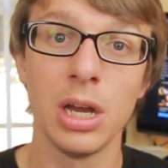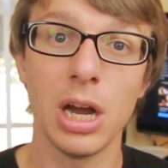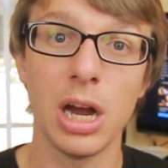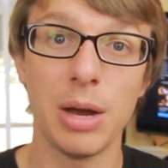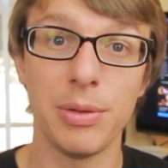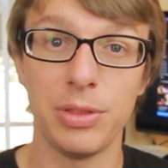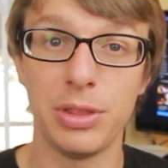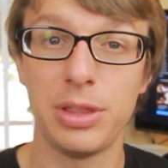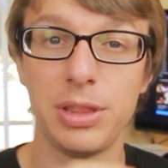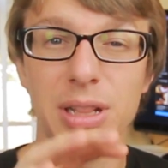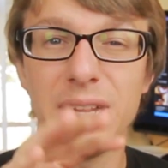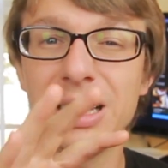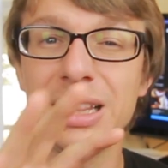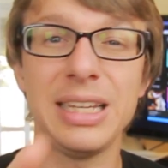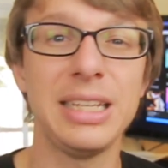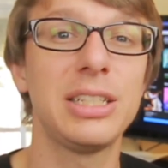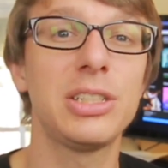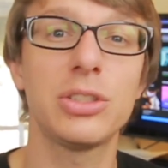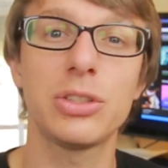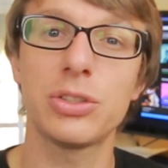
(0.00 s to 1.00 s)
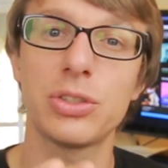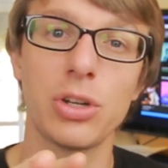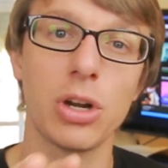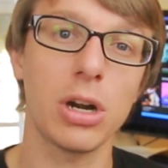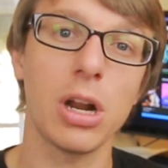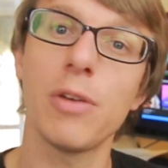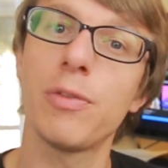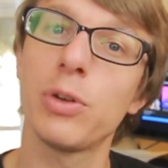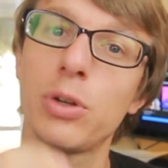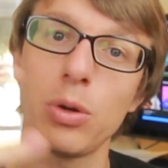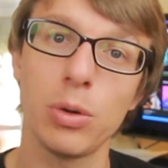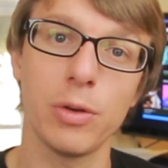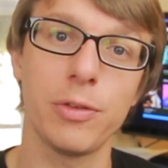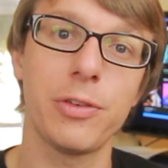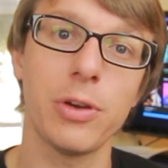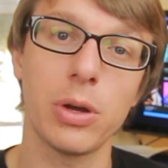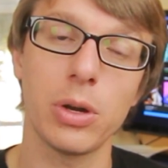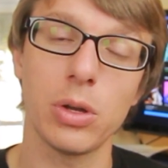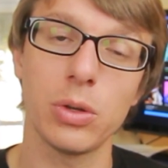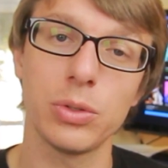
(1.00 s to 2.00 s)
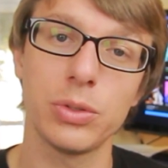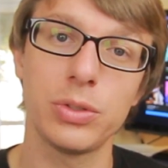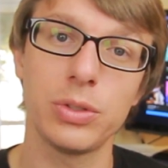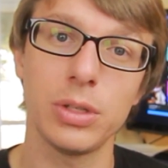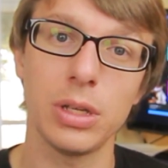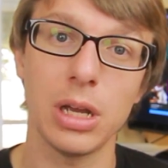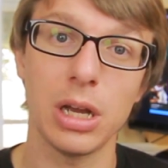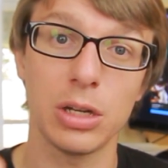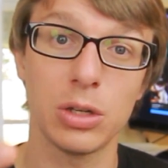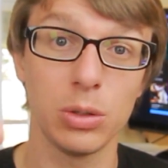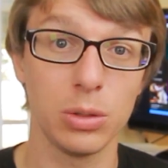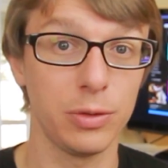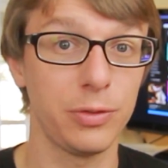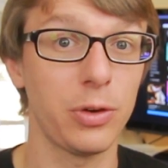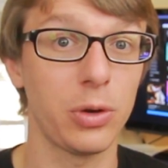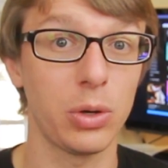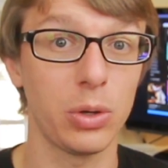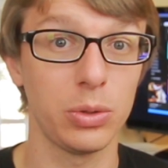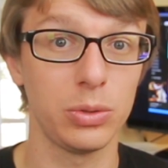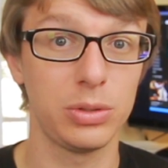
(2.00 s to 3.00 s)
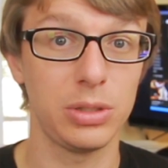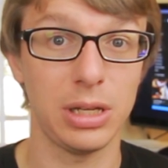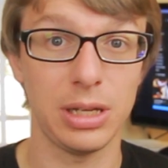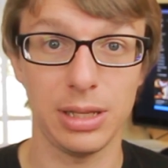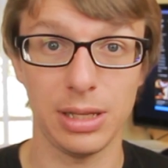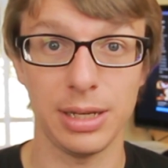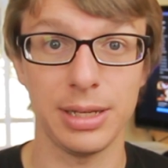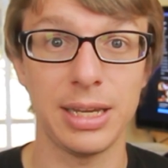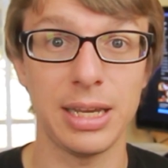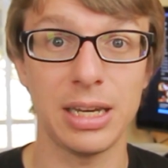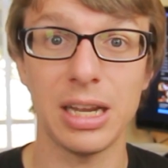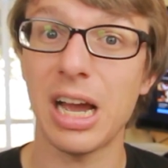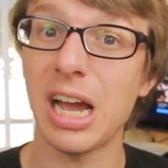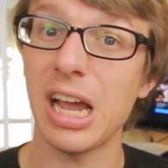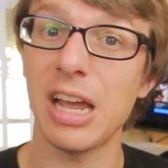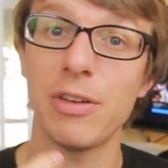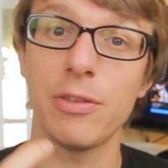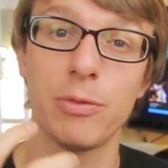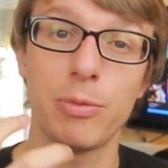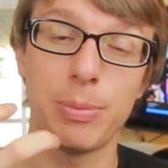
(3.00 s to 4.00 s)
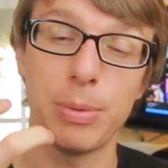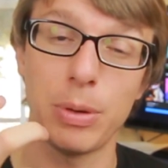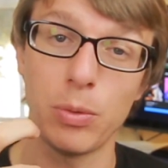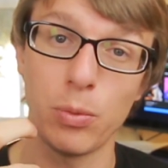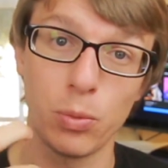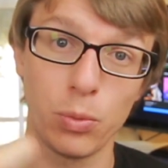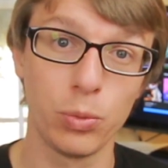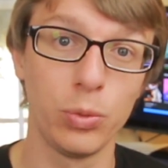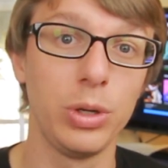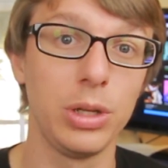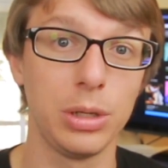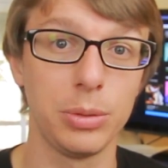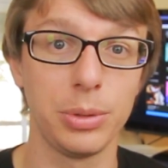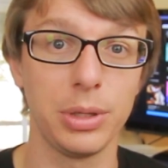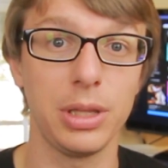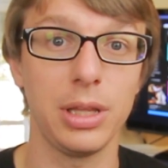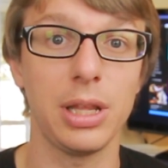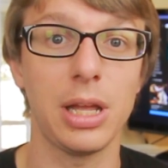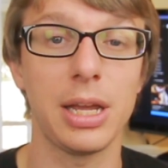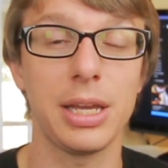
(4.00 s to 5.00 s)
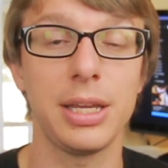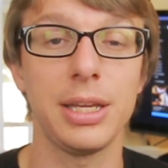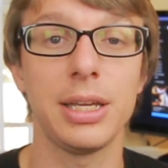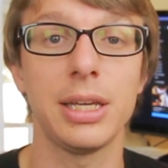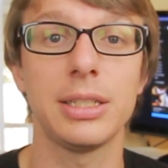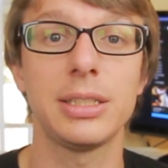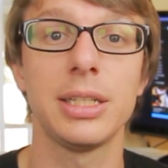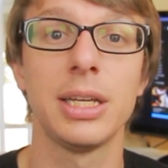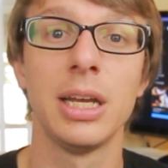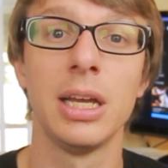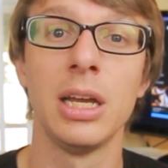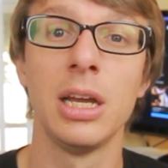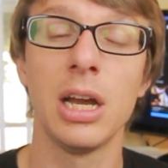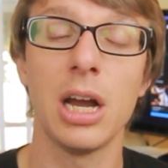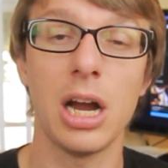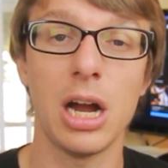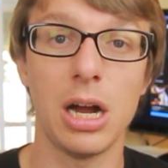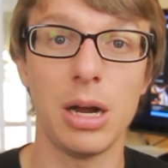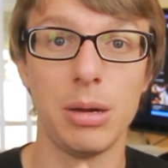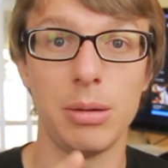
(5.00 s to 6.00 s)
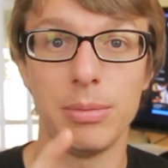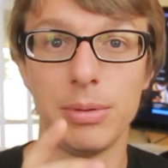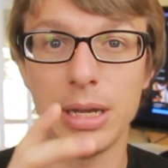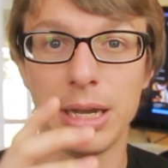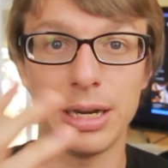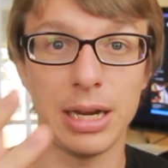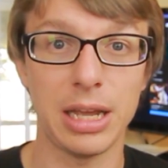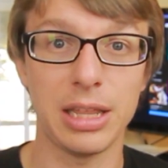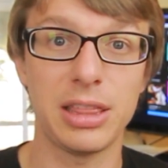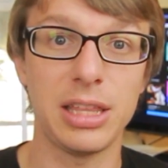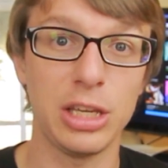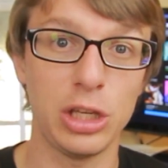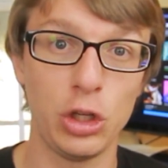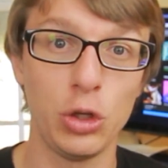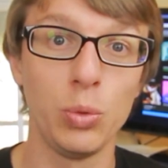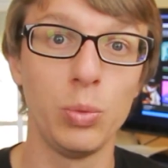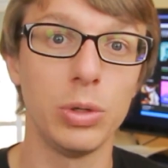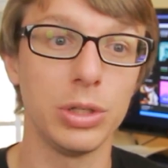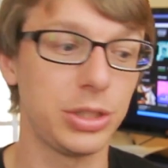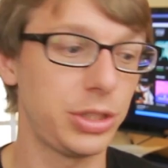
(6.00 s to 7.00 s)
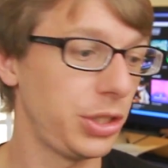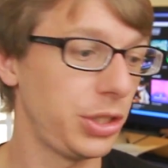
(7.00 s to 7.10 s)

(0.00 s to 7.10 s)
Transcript: Um, at least start off with Google Photos. Uh, Google Photos, uh, again, I have been really, really liking it um, and I think you will